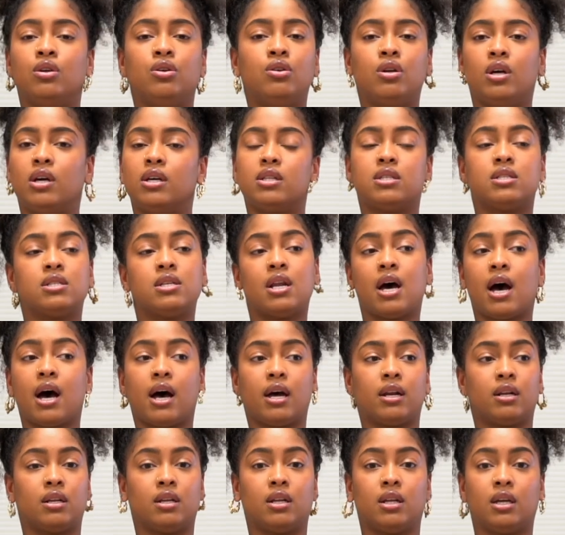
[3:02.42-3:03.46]
it's not.
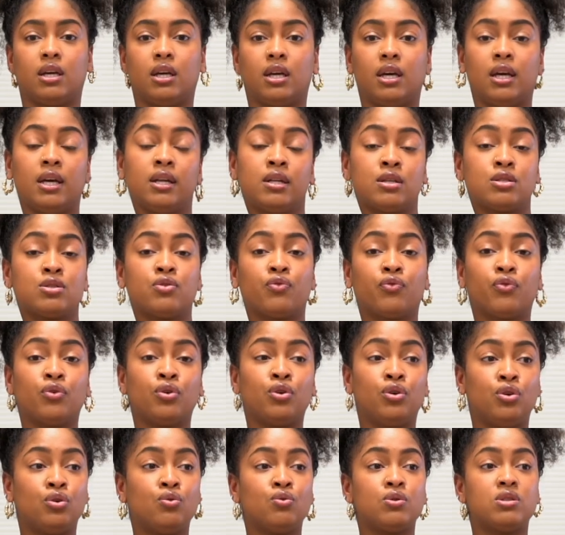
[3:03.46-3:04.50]
It is for
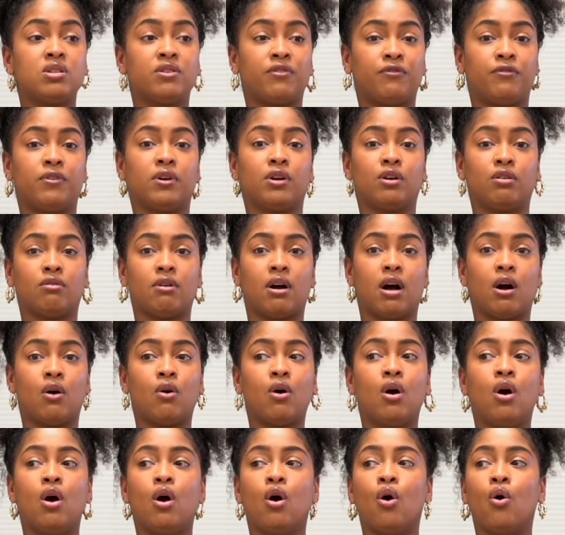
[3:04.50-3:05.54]
you to figure out
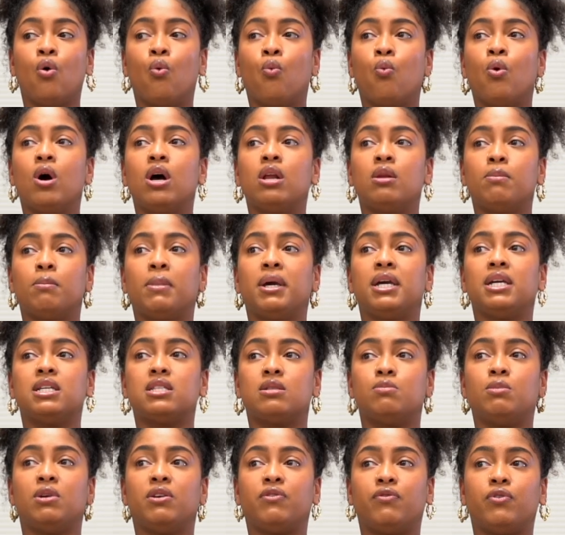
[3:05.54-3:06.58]
what makes
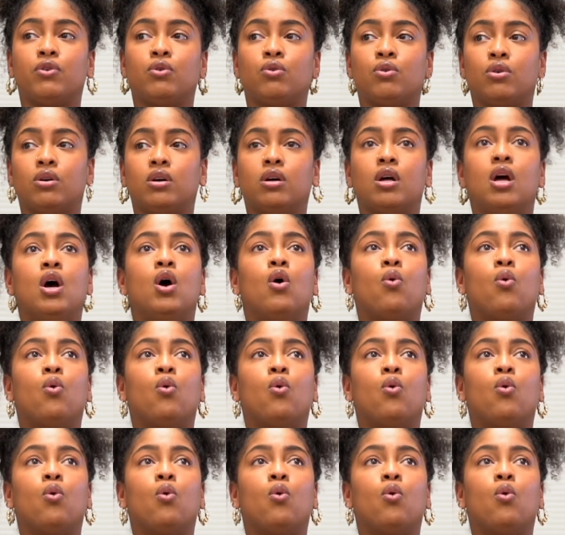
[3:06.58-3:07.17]
me feel good.